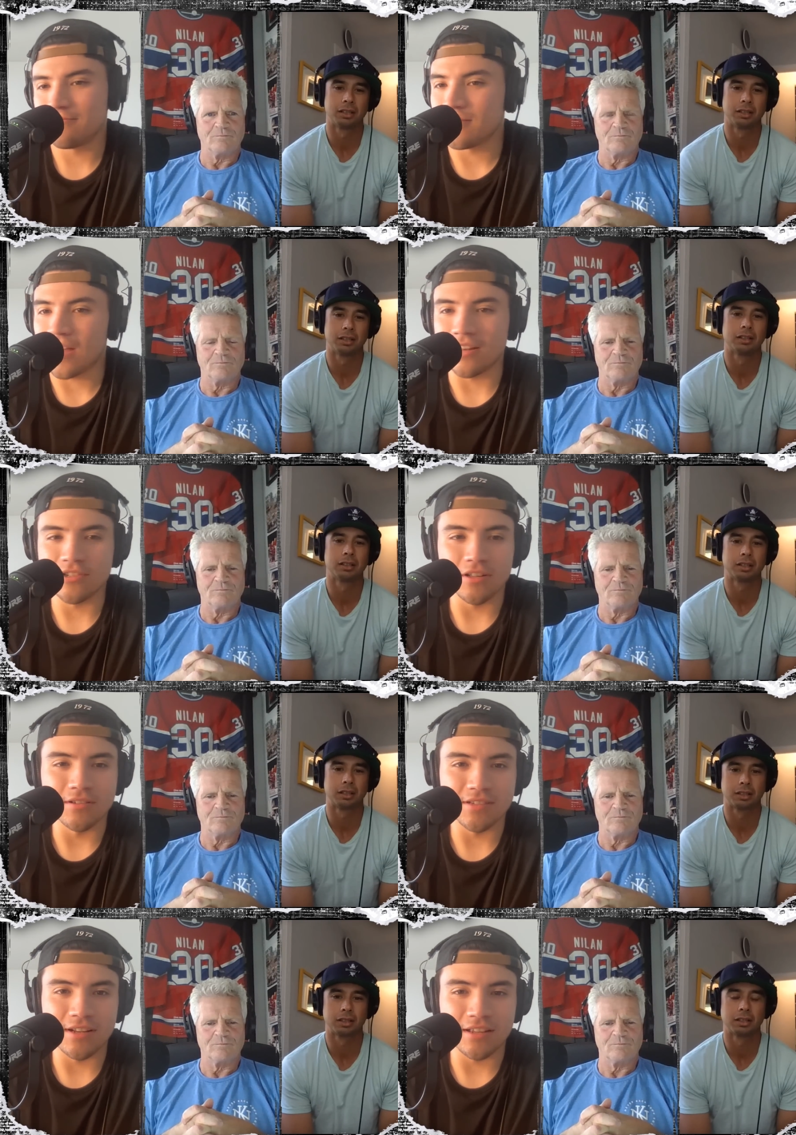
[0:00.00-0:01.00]
Speaker 1: NHLers
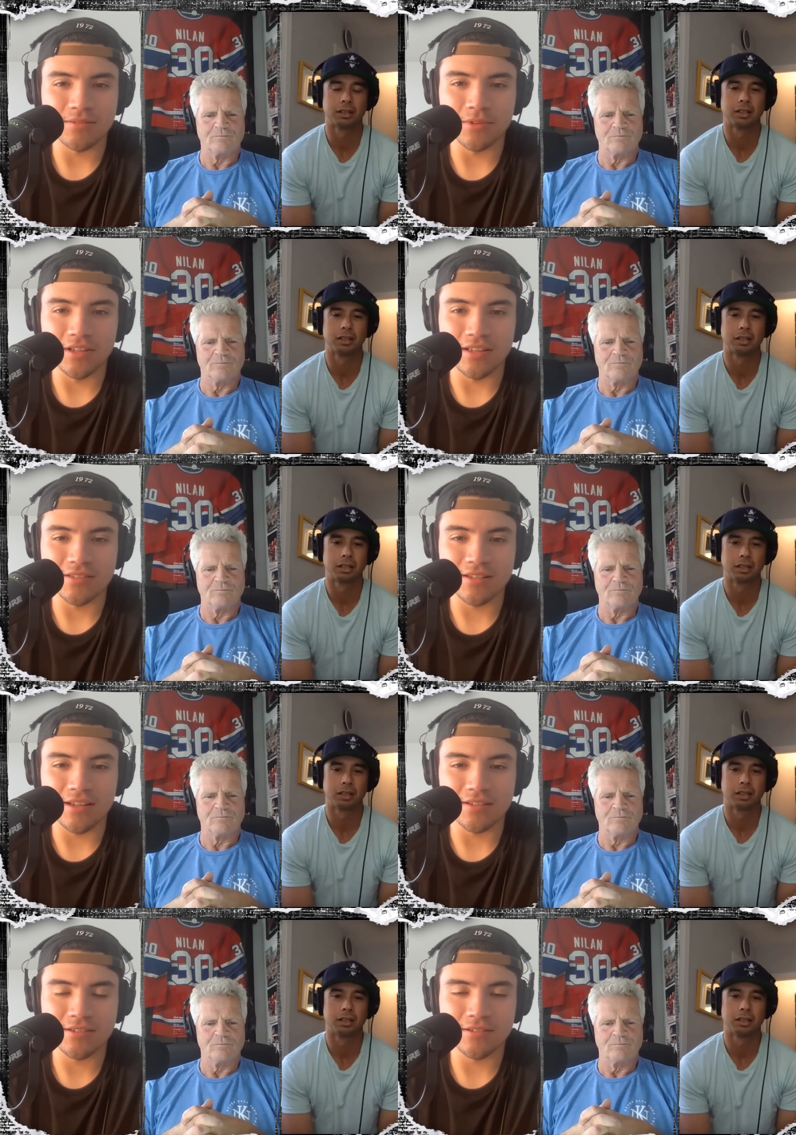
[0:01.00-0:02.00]
that I get to play against today.
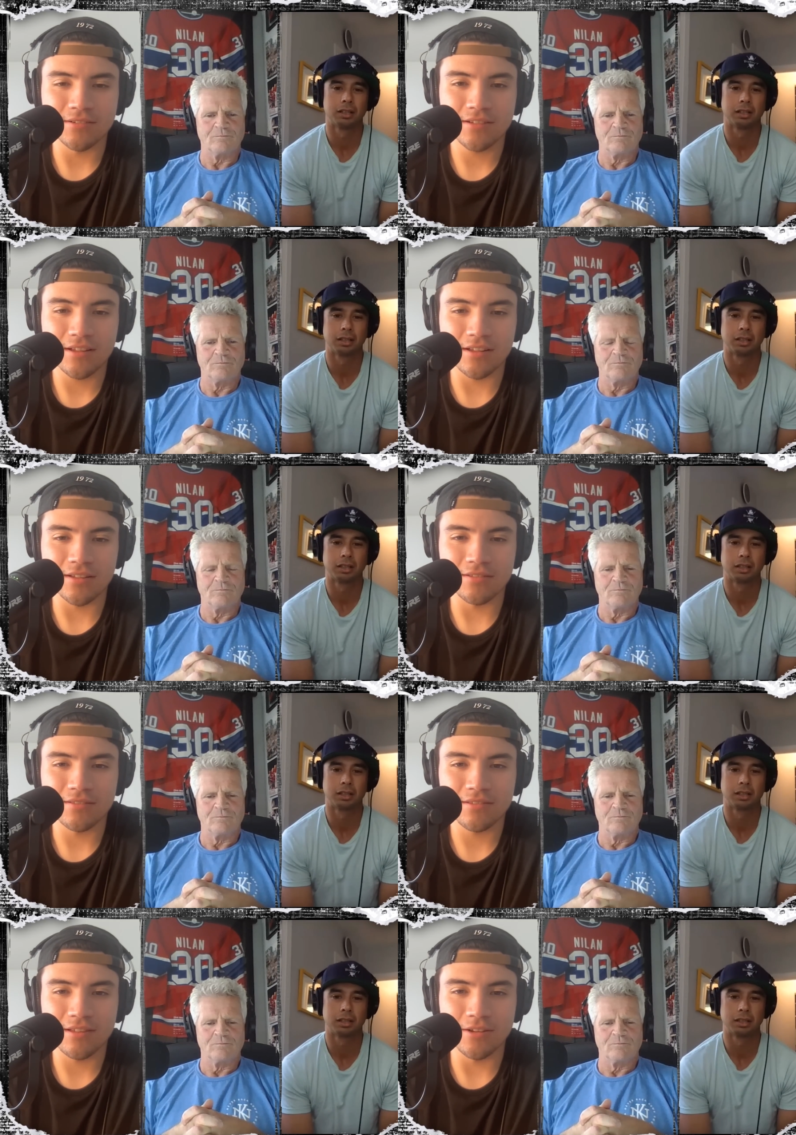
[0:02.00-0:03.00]
So uh,
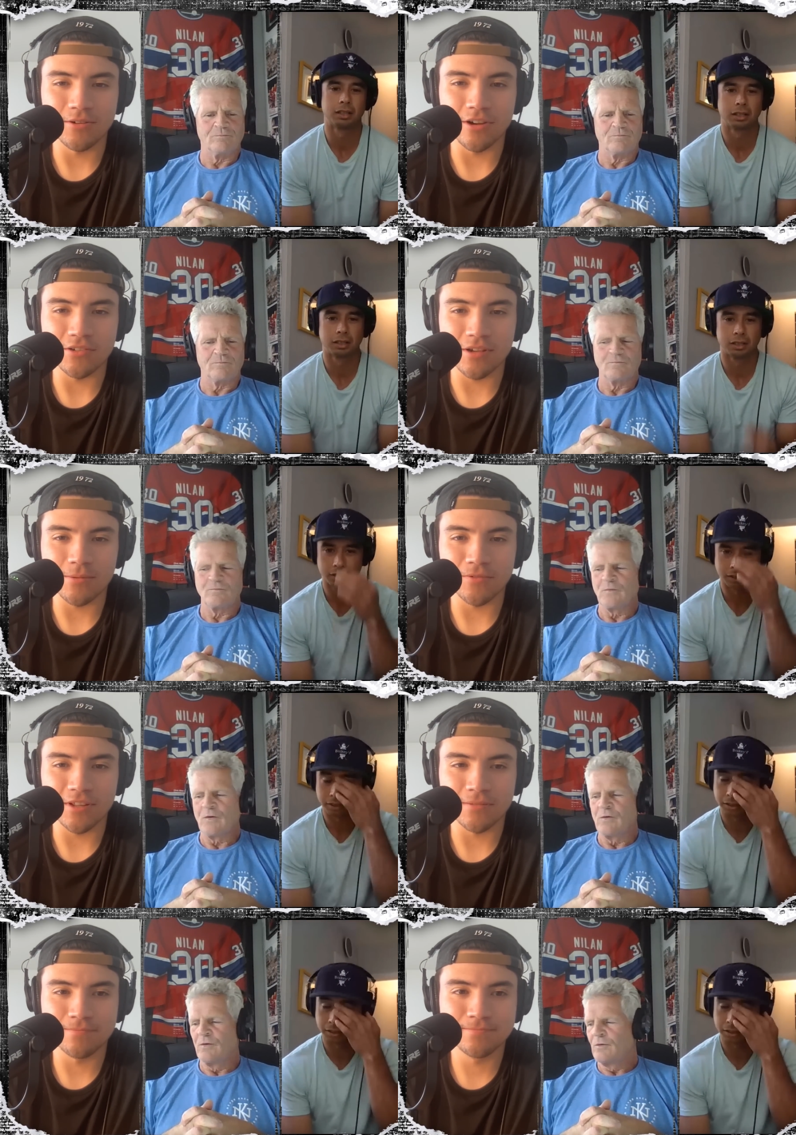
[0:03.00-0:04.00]
they do a great job over there.
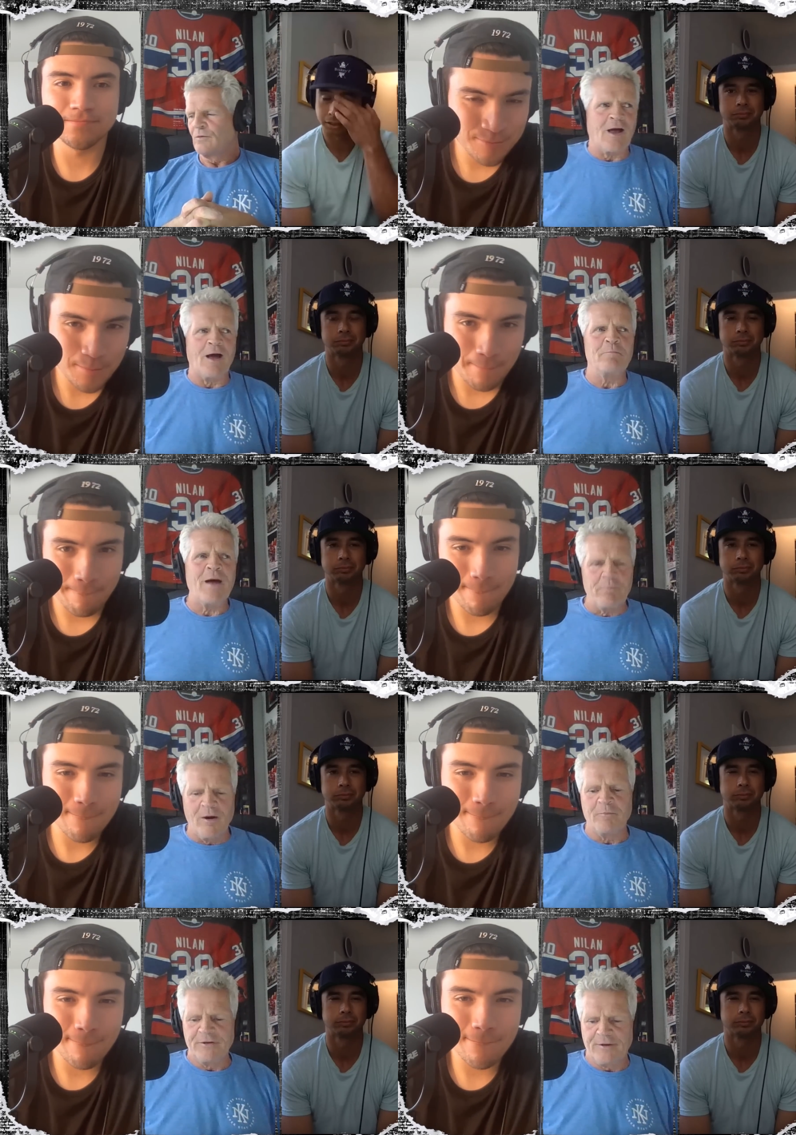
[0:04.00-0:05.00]
Speaker 2: I
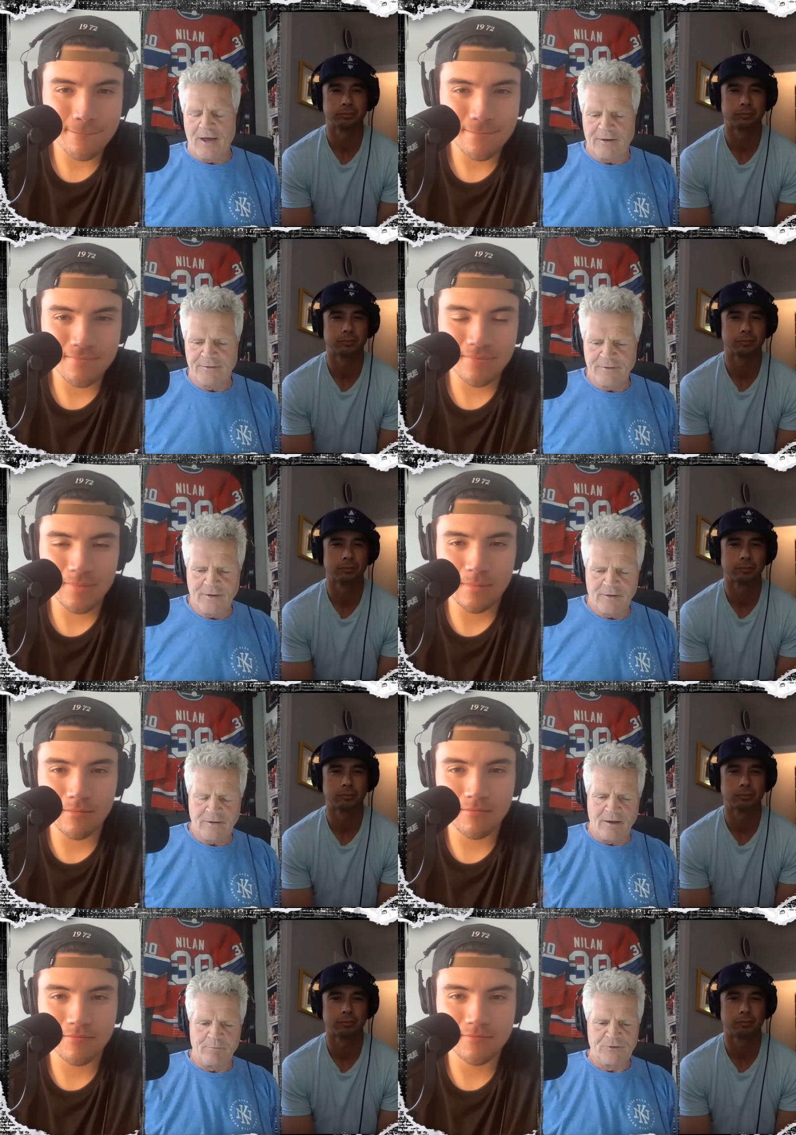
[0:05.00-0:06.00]
met mom and dad
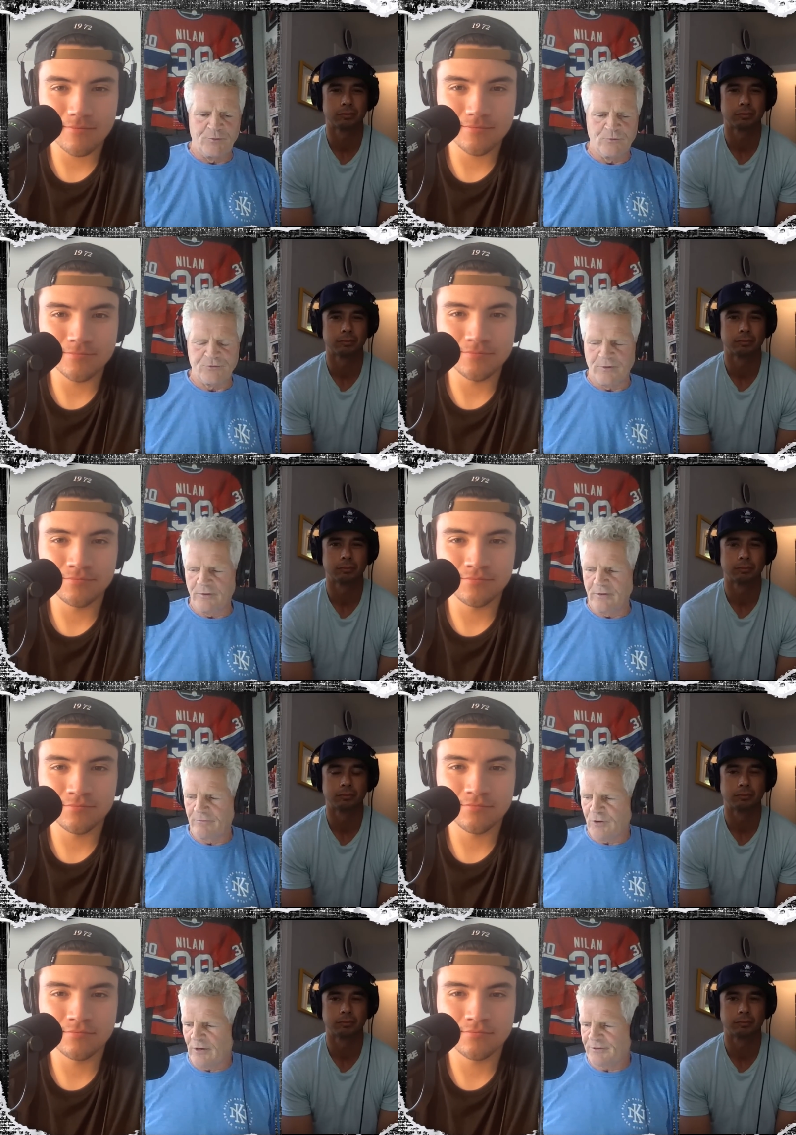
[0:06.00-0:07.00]
at Medusa,
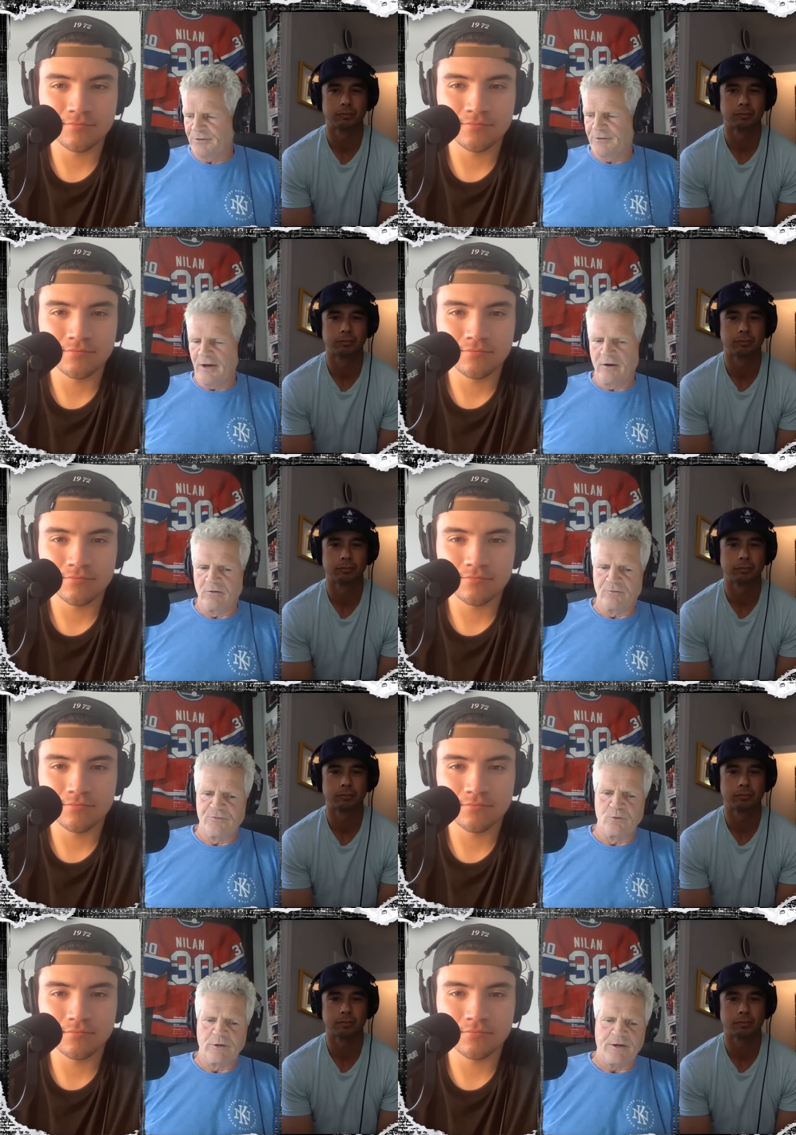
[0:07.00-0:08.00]
and I've talked to your dad on
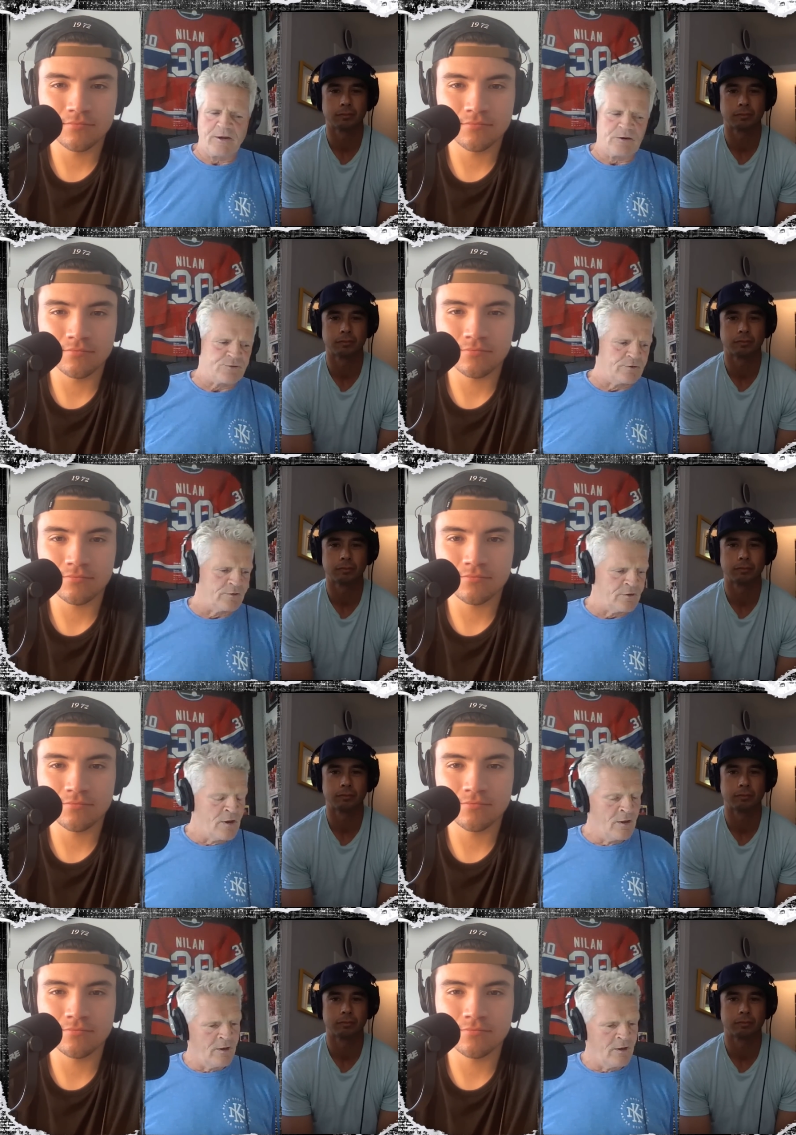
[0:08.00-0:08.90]
a few occasions,